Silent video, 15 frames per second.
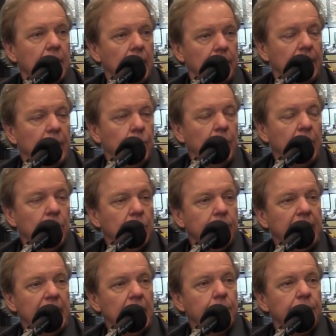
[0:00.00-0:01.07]
and then we would
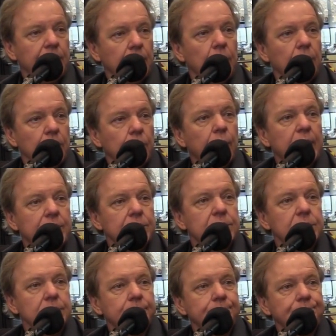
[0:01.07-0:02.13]
meet up and go to the
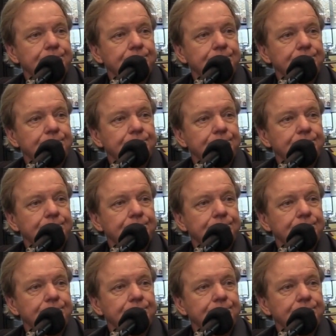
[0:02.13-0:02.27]
races.